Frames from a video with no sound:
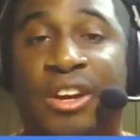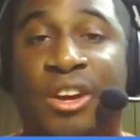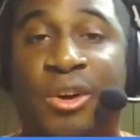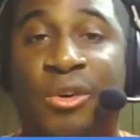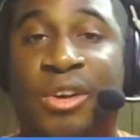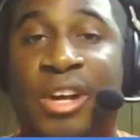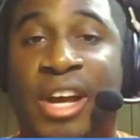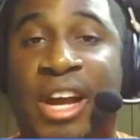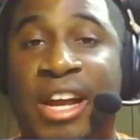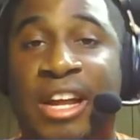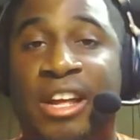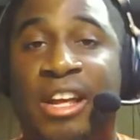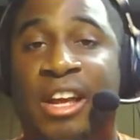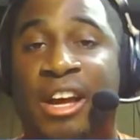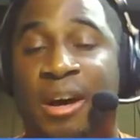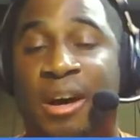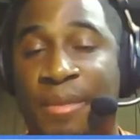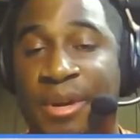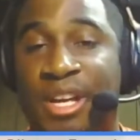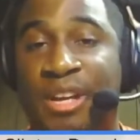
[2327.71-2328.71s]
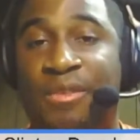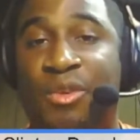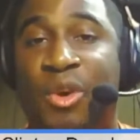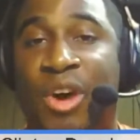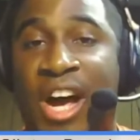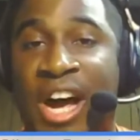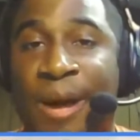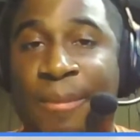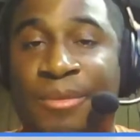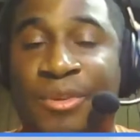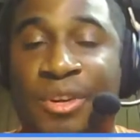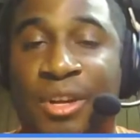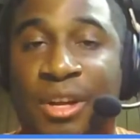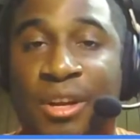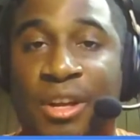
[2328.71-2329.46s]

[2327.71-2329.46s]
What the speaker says: okay, I'm gonna give you an option.